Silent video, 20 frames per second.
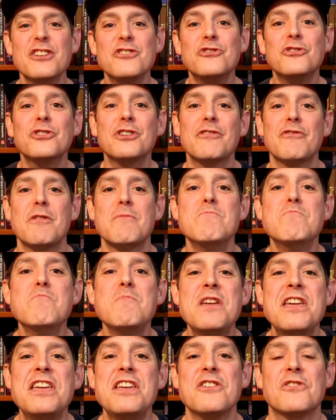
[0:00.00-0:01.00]
You should have a
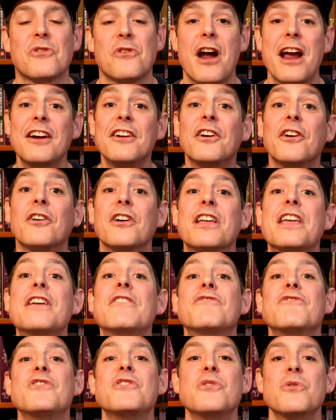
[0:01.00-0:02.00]
meat grinder
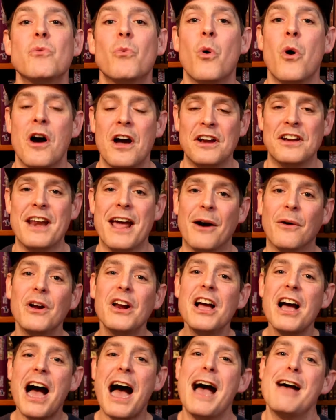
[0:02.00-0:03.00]
if you want. Now,
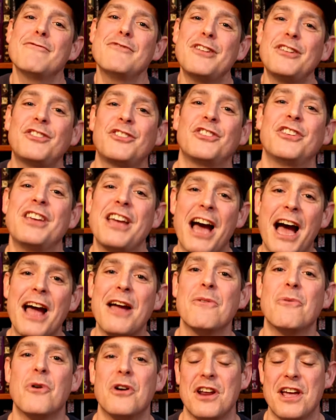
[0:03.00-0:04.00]
obviously,
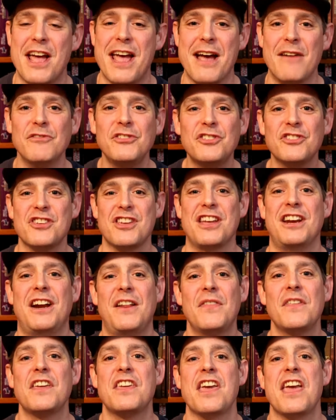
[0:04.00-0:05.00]
I want to have skin
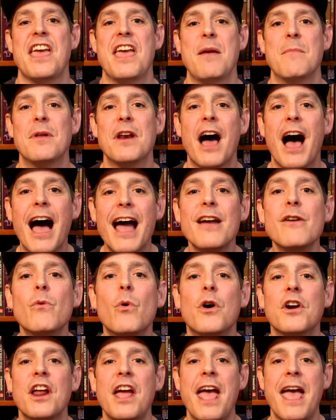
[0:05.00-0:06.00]
in the game, and I
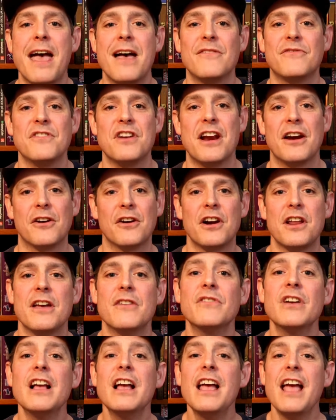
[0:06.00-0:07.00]
want to have
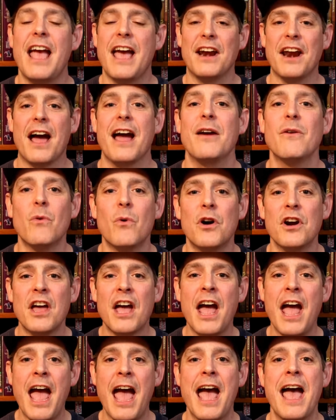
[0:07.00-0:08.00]
narrative, and I want
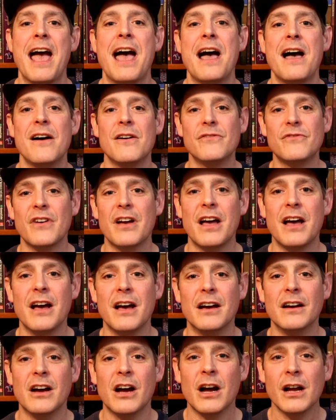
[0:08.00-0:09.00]
to have
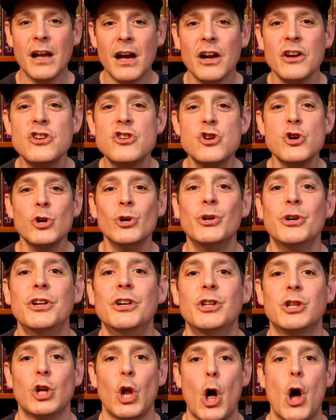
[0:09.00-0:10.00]
a
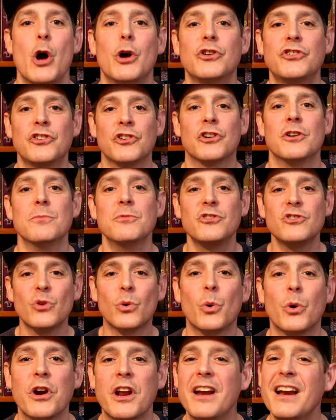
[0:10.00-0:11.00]
good long-term
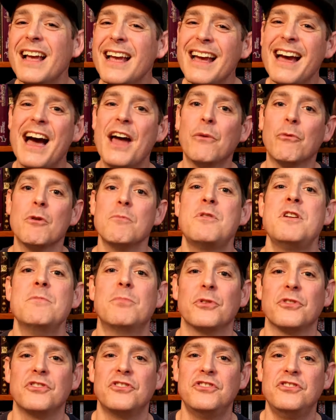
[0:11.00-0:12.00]
story. And I don't want
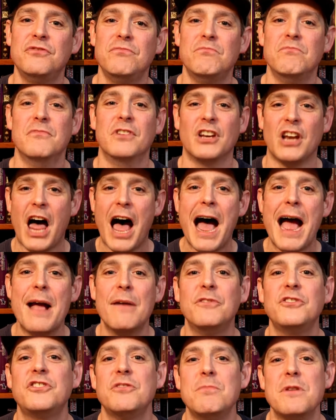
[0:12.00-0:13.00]
people's
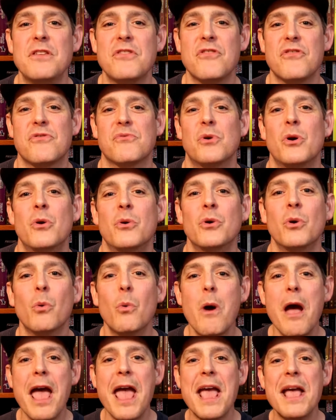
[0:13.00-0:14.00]
lives to be thrown
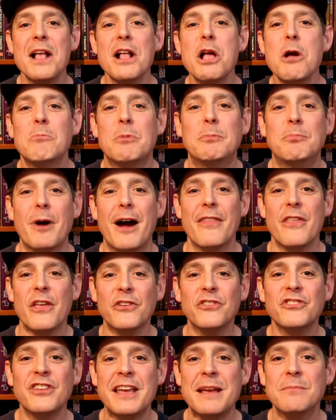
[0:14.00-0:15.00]
away, but by the
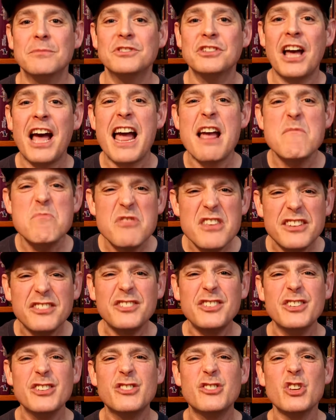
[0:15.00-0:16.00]
same time,
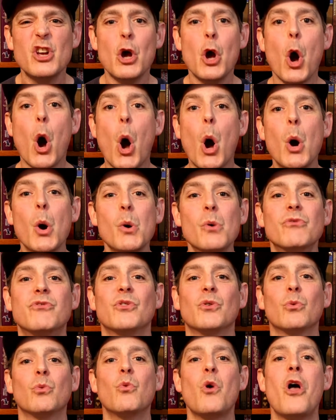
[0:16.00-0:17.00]
this is
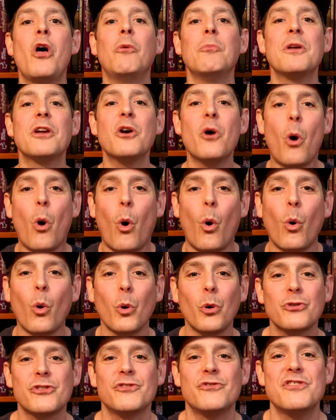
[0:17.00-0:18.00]
overwhelming
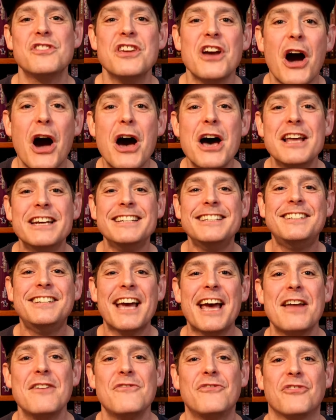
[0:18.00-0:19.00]
hordes of the
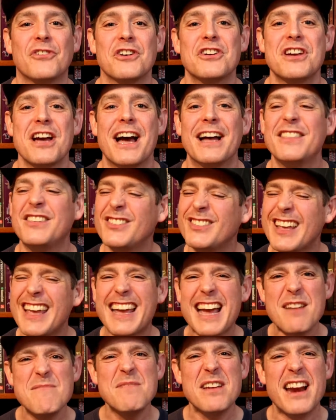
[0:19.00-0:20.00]
undead, for God's
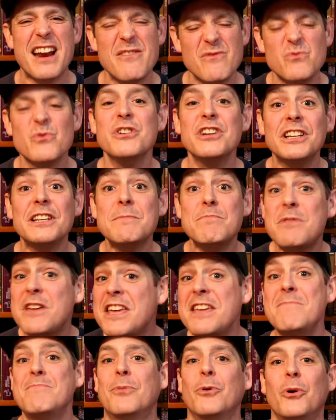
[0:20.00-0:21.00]
sake. I mean,
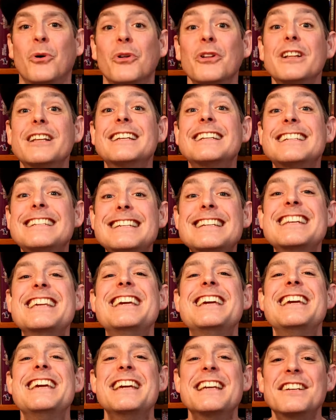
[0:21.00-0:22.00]
people
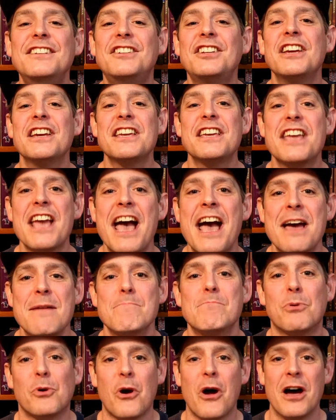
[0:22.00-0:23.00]
need to
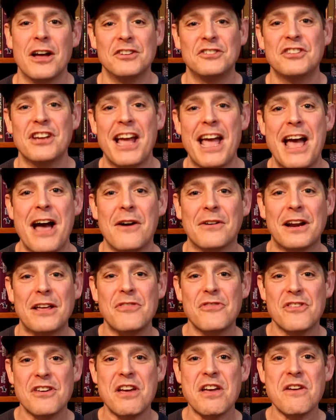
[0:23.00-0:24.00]
get brought down. I
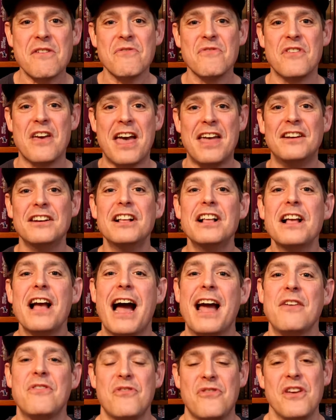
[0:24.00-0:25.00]
think that
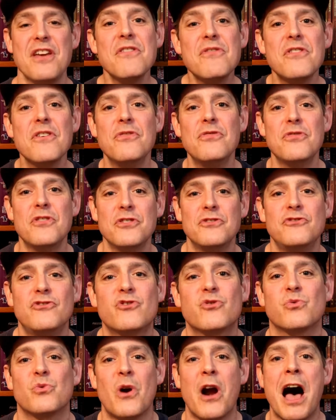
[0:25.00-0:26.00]
the
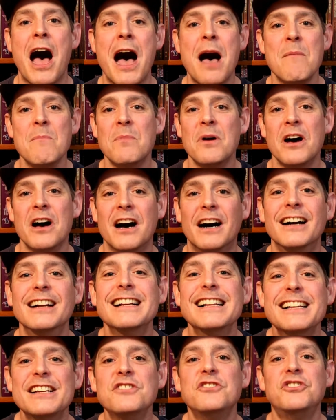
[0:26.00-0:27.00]
drama
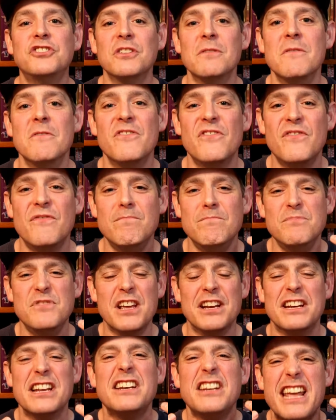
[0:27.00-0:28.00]

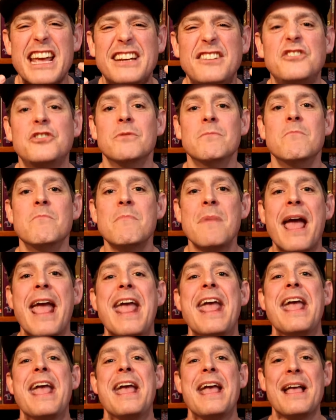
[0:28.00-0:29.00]
it
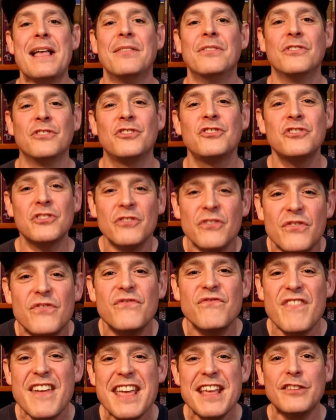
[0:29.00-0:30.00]
demands to
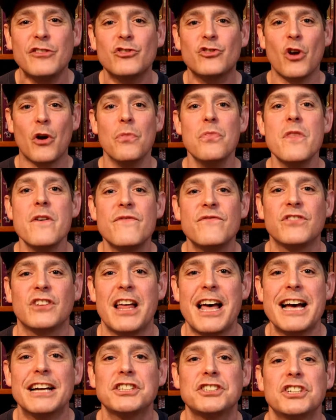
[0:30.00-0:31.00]
feast on the
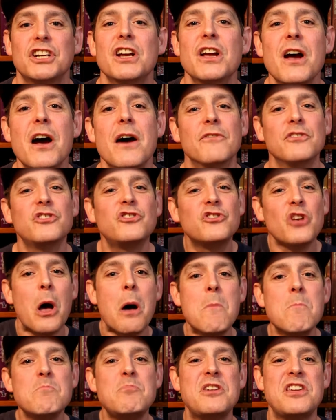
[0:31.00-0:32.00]
flesh of
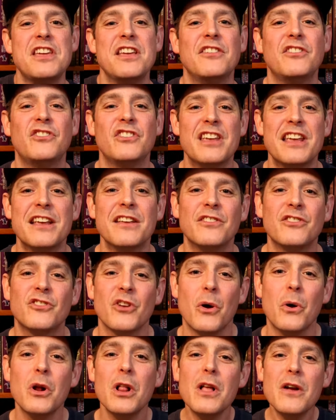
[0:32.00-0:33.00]
some PCs.
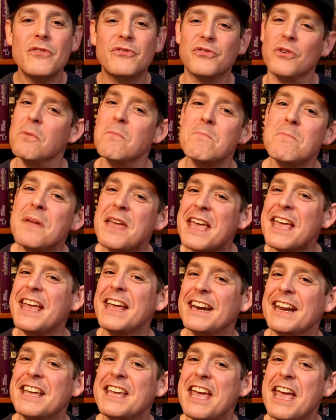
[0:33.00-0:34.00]
So for
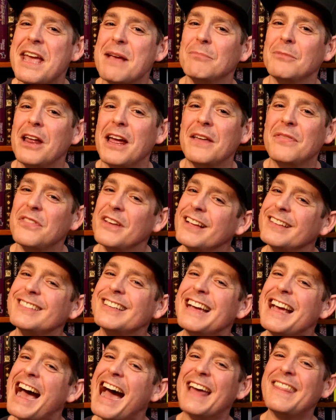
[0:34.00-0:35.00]
me, in a game like
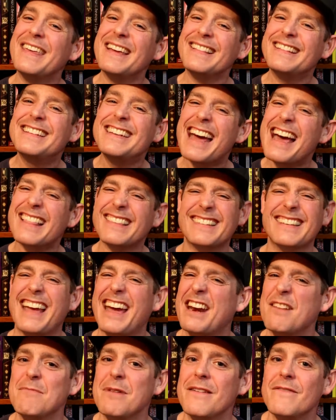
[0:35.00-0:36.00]
this, I think death's
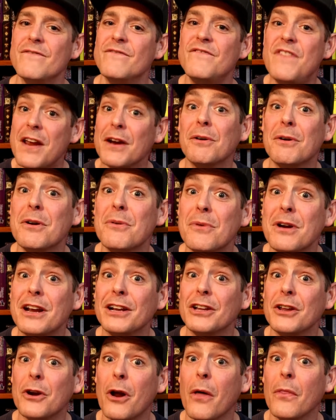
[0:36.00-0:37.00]
got to be very
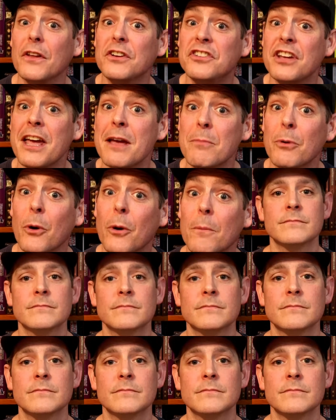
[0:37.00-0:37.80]
real and on the table.